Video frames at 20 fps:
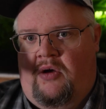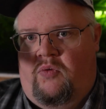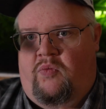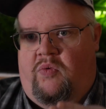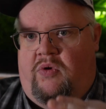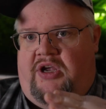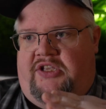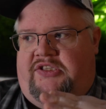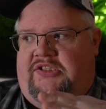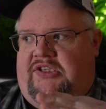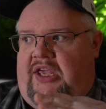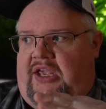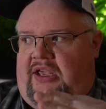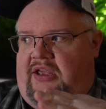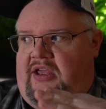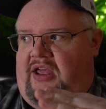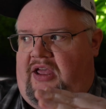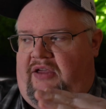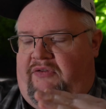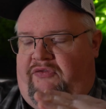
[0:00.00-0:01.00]
where it's like
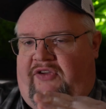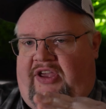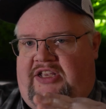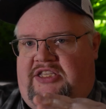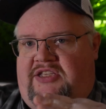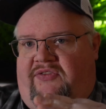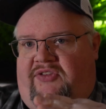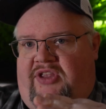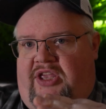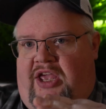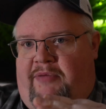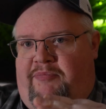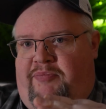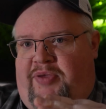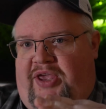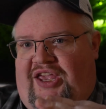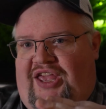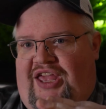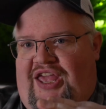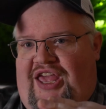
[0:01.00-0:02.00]
effectively a
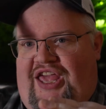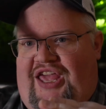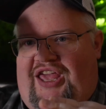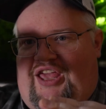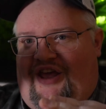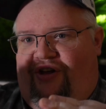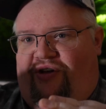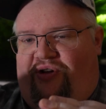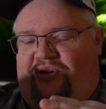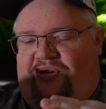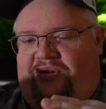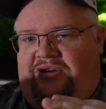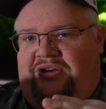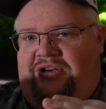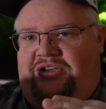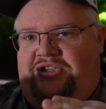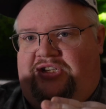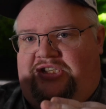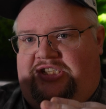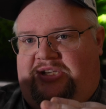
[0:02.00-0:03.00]
big hill
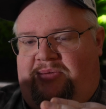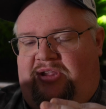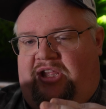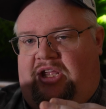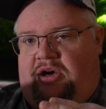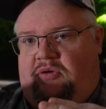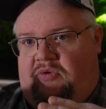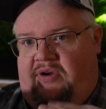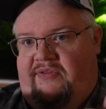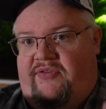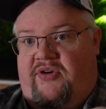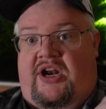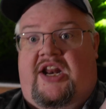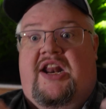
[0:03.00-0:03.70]
to simulate a river,